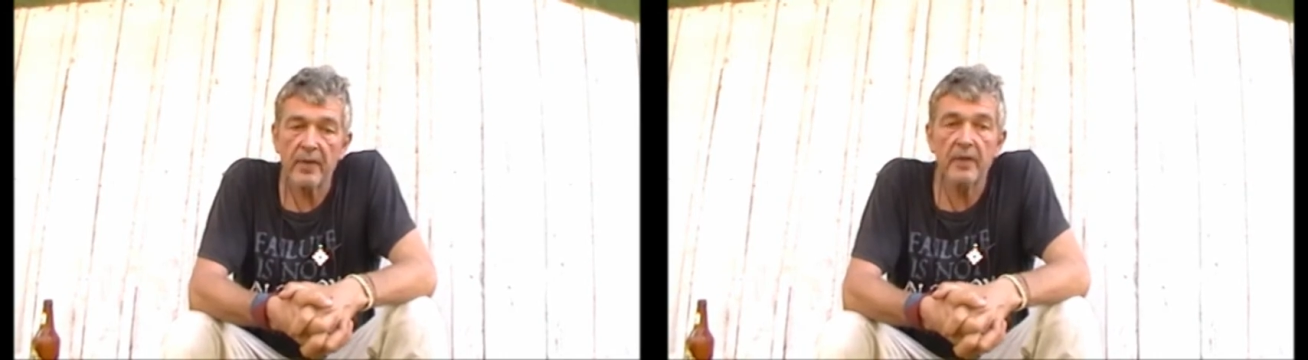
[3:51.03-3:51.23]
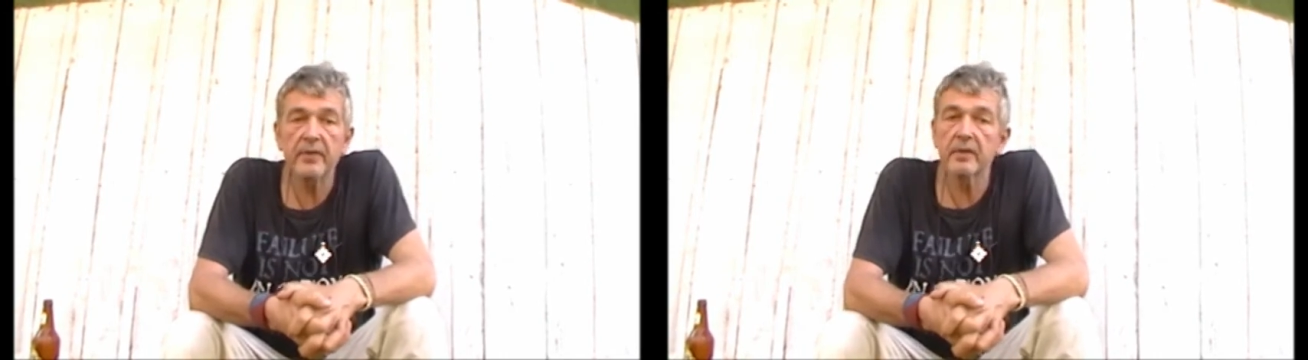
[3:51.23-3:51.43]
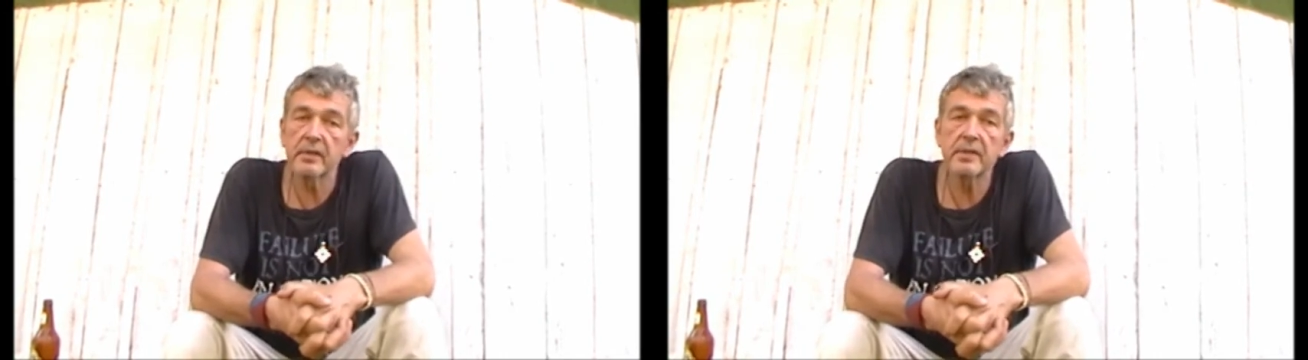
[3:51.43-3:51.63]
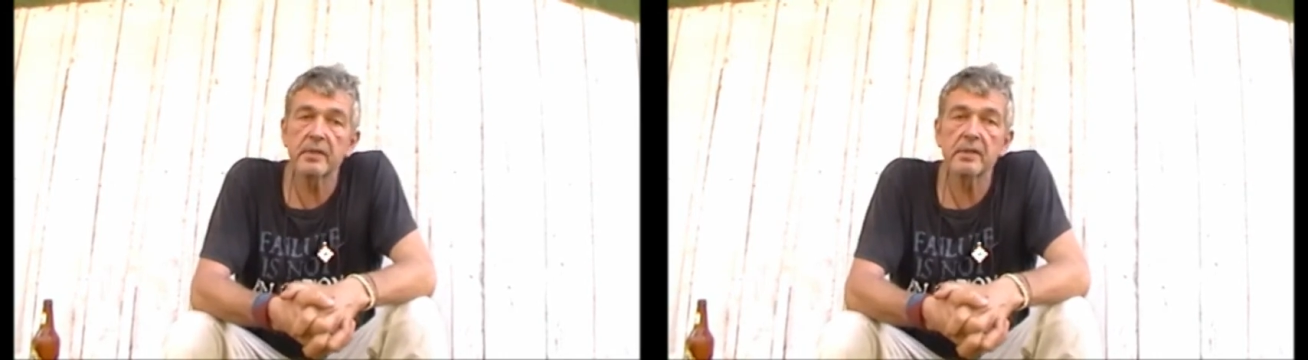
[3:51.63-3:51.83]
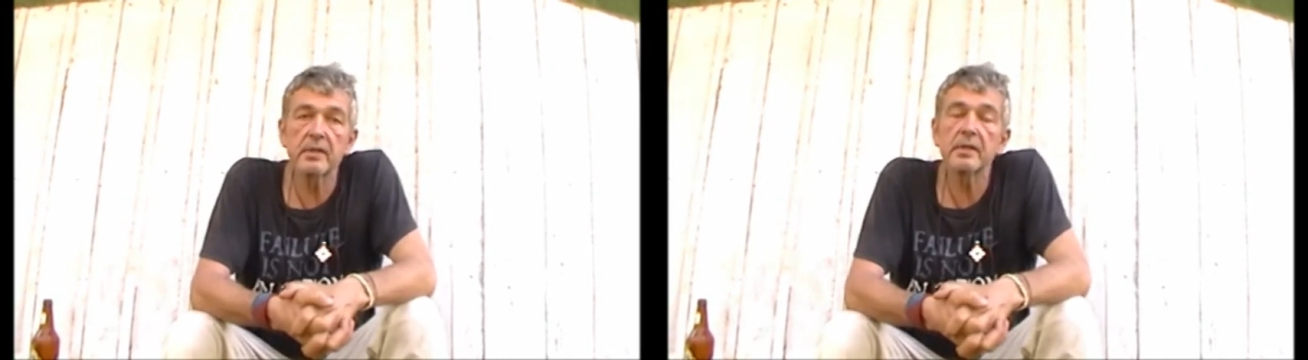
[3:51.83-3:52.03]
I think
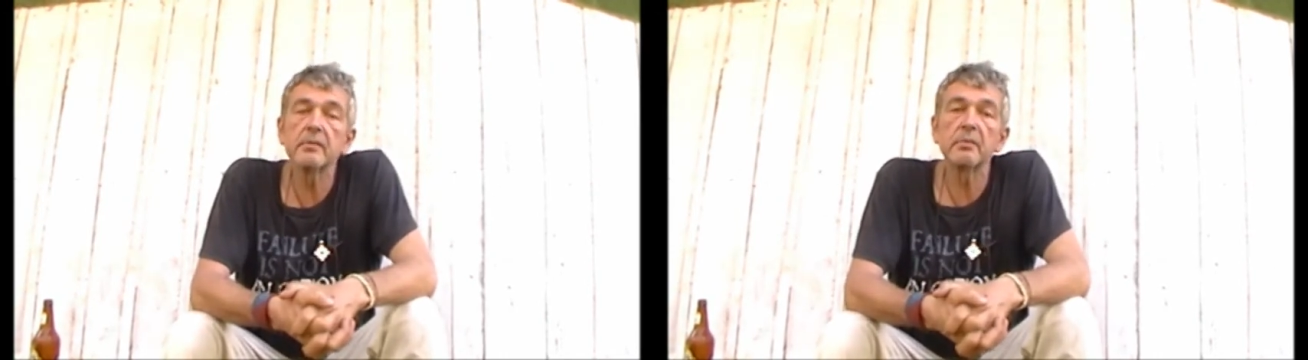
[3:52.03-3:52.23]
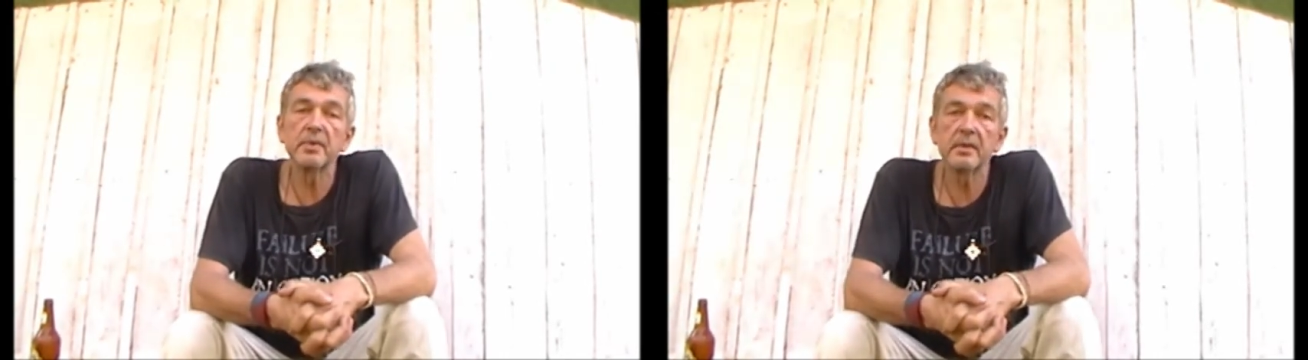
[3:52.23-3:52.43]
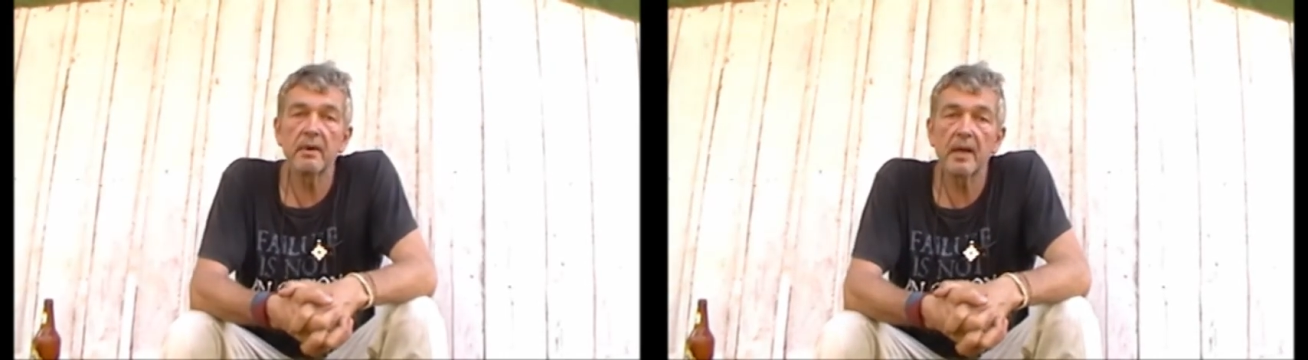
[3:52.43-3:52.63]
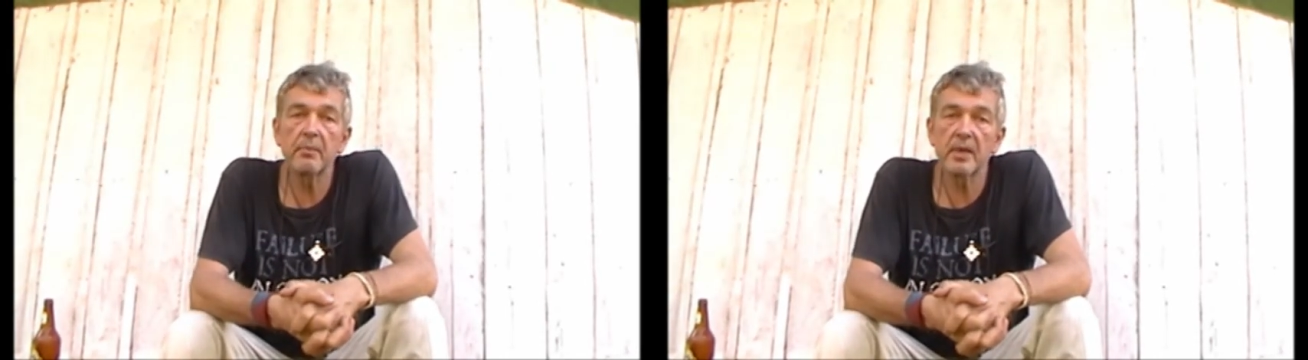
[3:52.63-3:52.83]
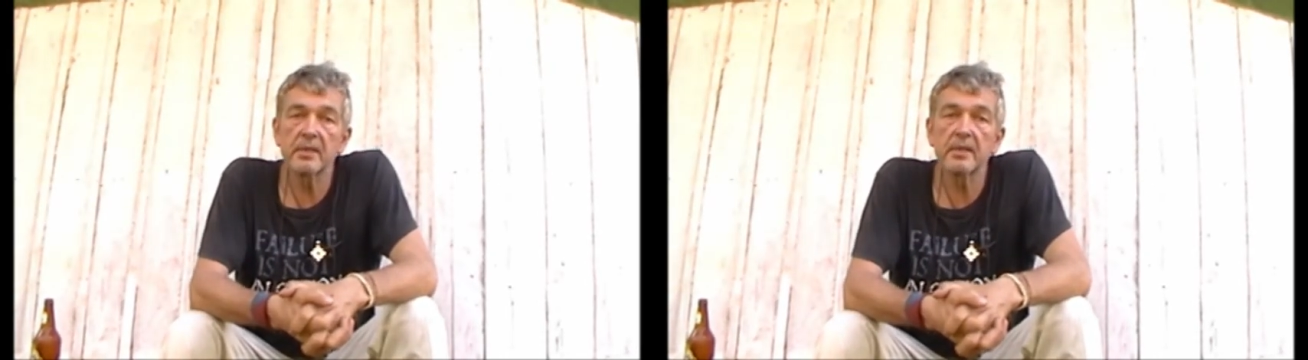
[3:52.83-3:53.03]
this would be the right
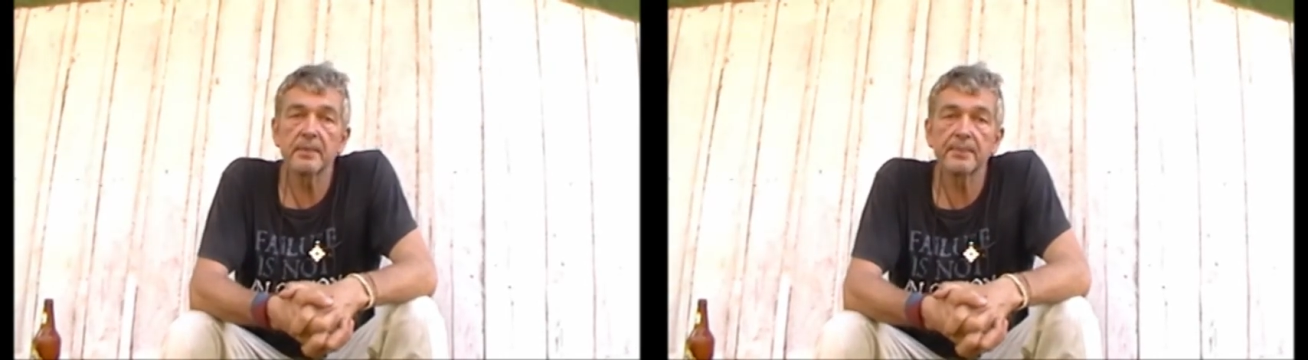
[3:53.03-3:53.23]
place.